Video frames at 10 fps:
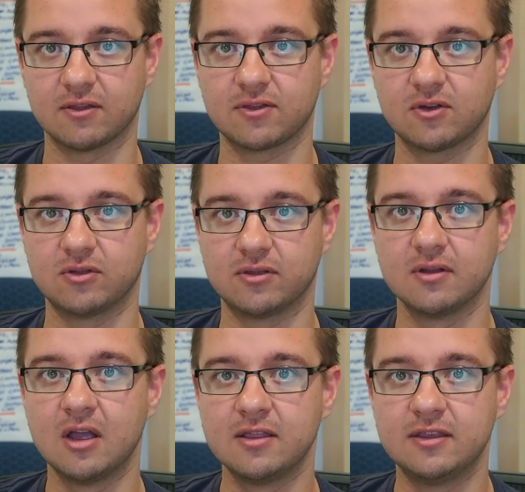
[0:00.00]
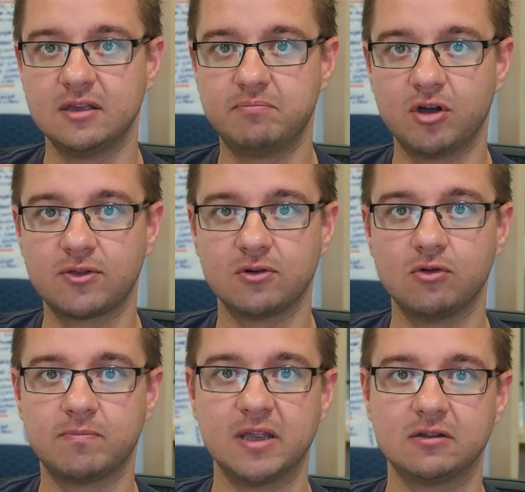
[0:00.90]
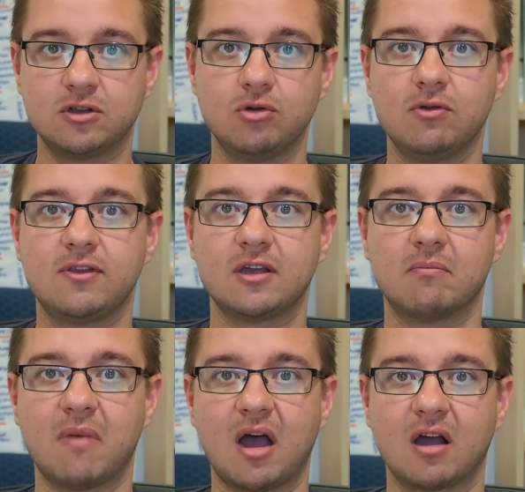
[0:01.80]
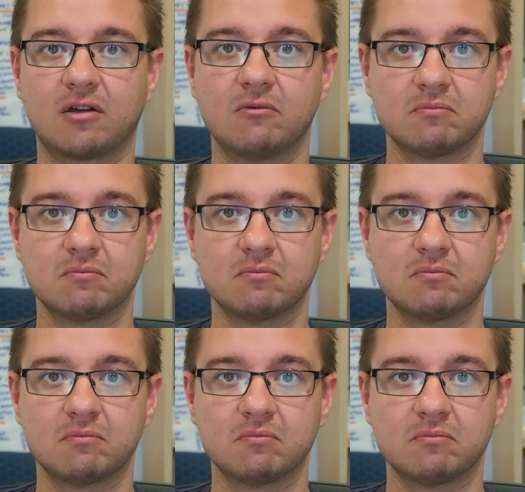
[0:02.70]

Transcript: so that the person who's been using a mark